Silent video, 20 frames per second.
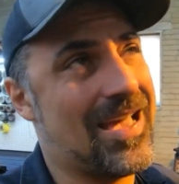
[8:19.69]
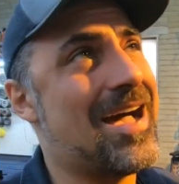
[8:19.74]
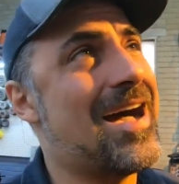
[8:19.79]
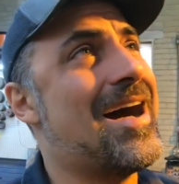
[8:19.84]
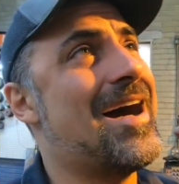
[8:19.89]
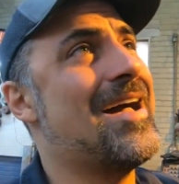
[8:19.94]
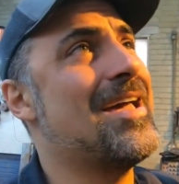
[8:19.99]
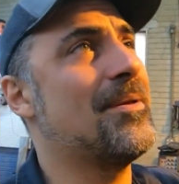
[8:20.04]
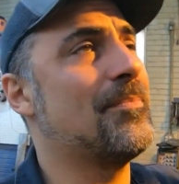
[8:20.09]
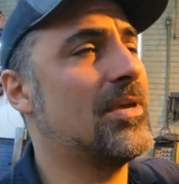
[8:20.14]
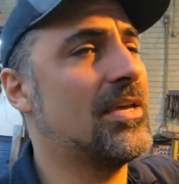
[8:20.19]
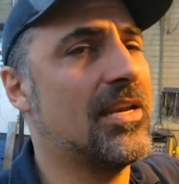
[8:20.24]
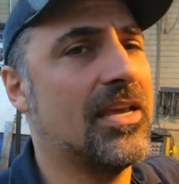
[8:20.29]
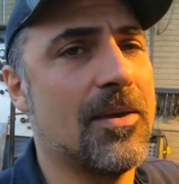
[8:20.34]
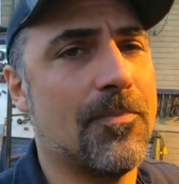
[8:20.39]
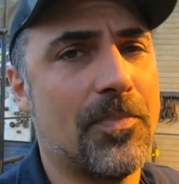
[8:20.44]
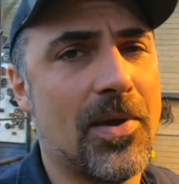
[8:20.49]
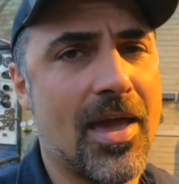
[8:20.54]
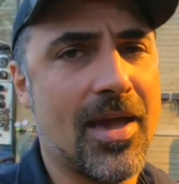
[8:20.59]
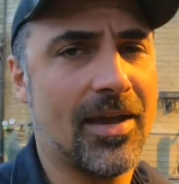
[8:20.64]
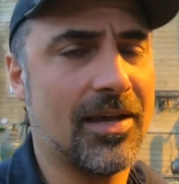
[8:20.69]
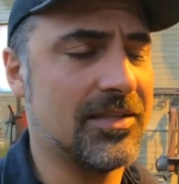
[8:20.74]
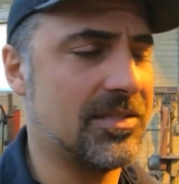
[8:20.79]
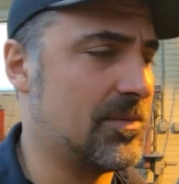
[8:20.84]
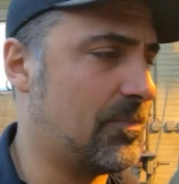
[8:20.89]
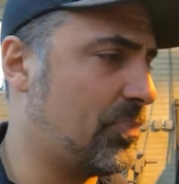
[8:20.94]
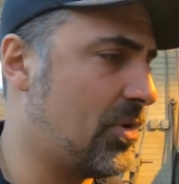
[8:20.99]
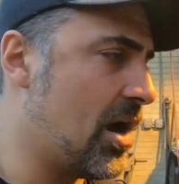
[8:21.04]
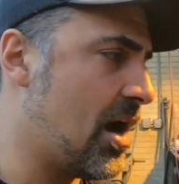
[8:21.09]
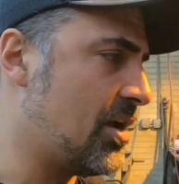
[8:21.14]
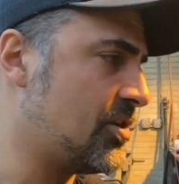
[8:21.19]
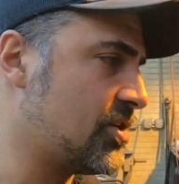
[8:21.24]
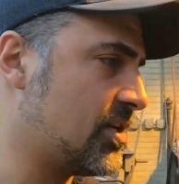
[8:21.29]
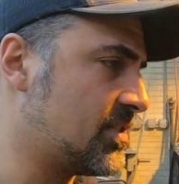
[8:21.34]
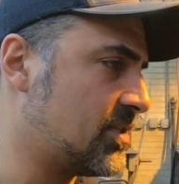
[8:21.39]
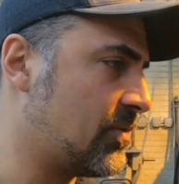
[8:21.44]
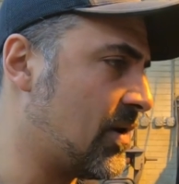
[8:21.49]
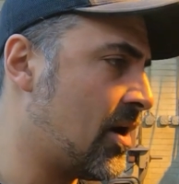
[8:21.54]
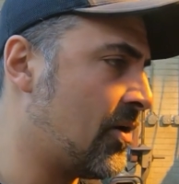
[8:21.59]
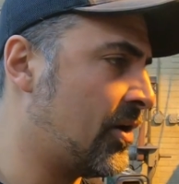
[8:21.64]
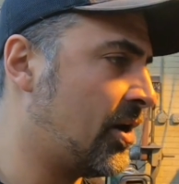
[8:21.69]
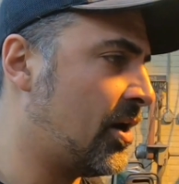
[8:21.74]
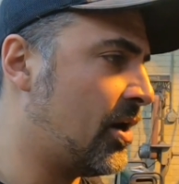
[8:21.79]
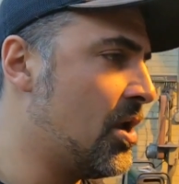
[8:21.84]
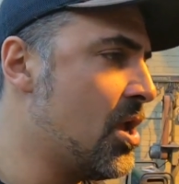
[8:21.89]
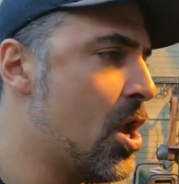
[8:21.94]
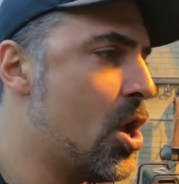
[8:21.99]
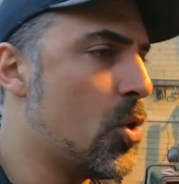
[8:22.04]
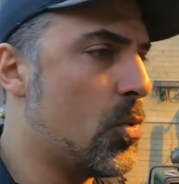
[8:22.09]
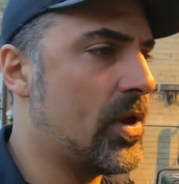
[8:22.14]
I am going to get back on some projects around here.